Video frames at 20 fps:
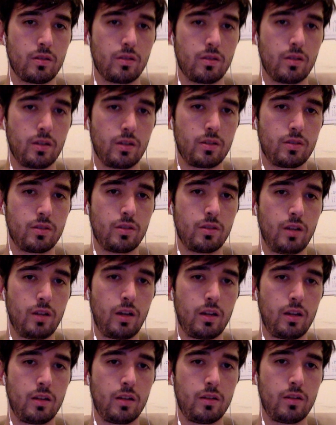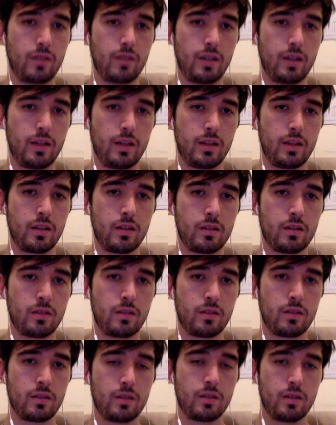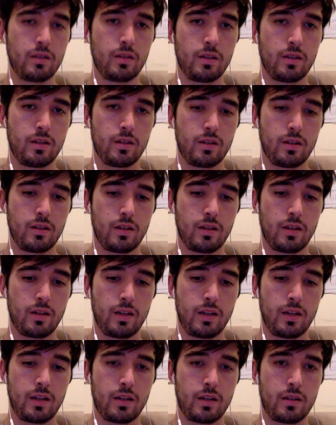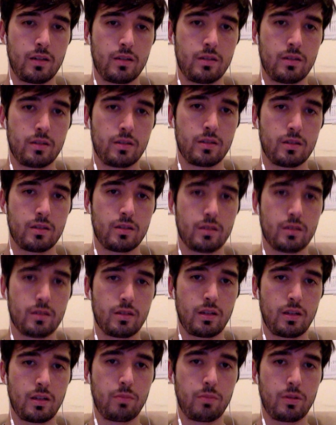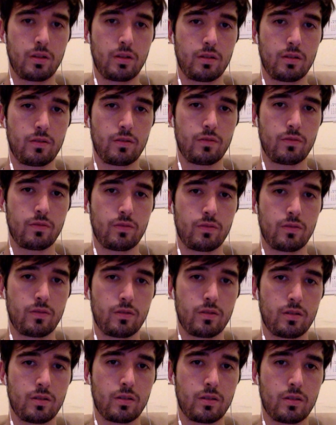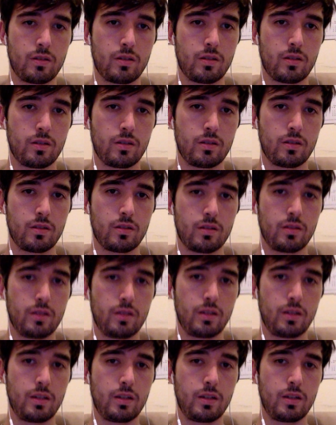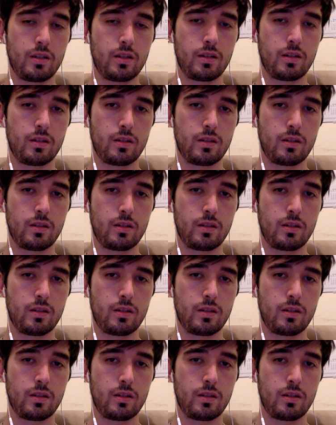it's not an array, and type of data